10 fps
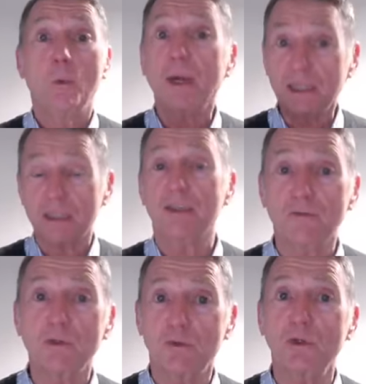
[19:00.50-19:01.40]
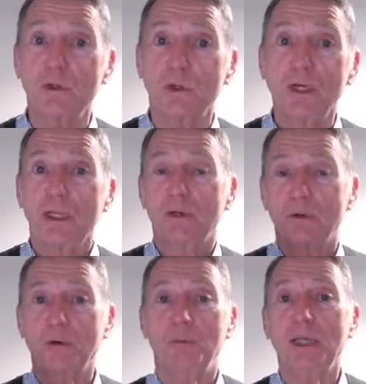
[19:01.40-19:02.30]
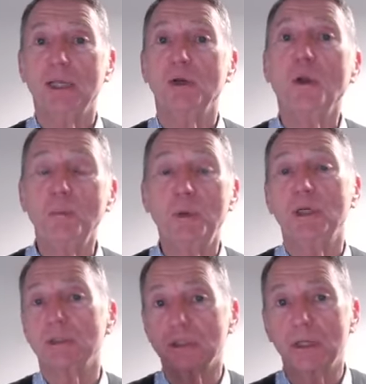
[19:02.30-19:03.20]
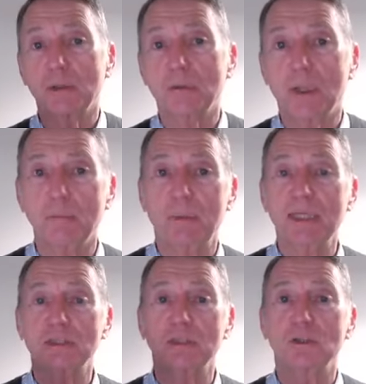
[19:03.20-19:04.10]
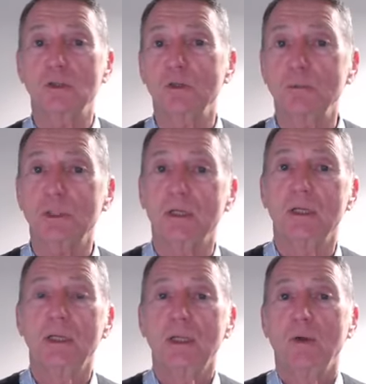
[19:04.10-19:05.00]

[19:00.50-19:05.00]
when you're 74, not being an old person and bent and stooped and